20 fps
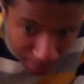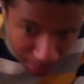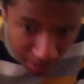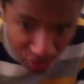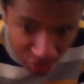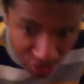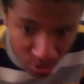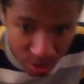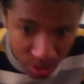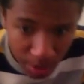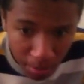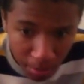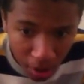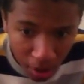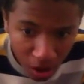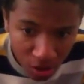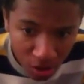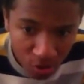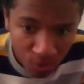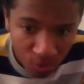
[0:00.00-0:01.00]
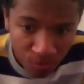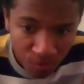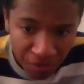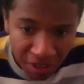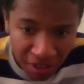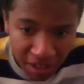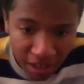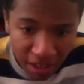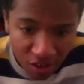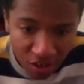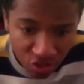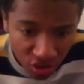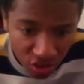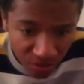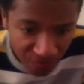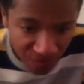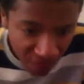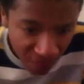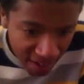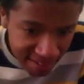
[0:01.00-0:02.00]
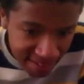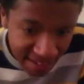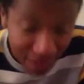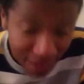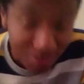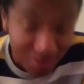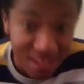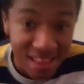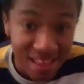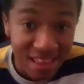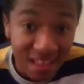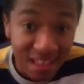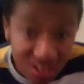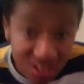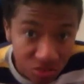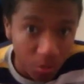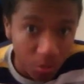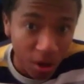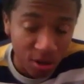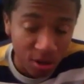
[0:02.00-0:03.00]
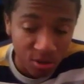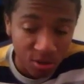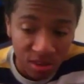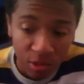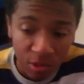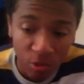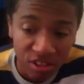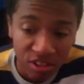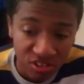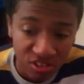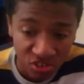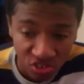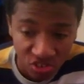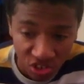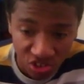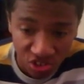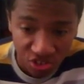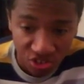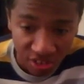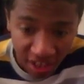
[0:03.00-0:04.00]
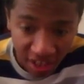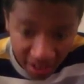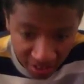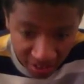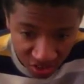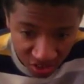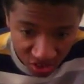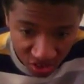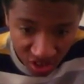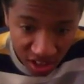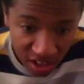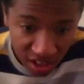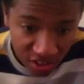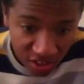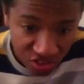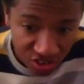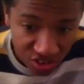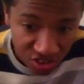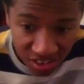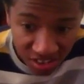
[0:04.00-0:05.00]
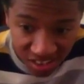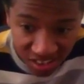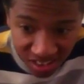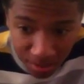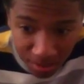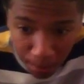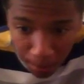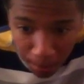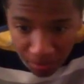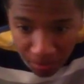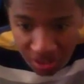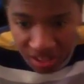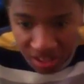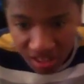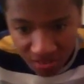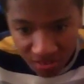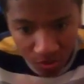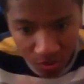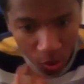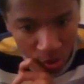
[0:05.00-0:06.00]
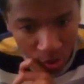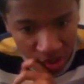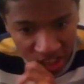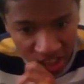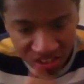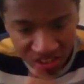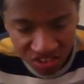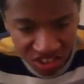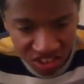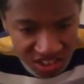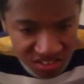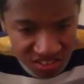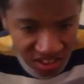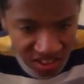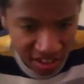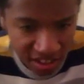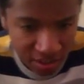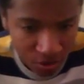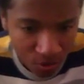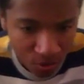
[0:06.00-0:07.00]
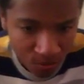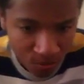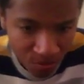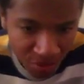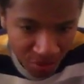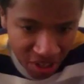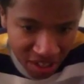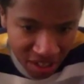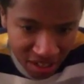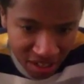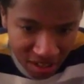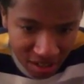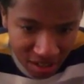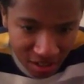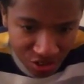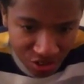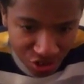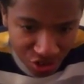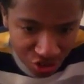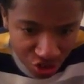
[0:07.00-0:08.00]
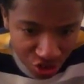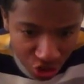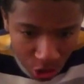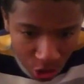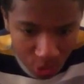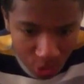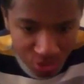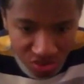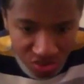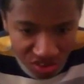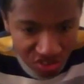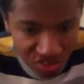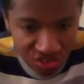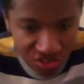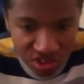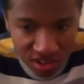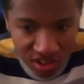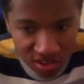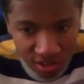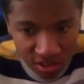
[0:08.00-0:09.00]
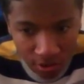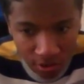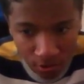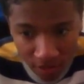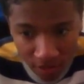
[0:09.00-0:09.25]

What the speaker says: mess with the model. So the fact that with this model they went to such lengths to give all that detail just shows this is on another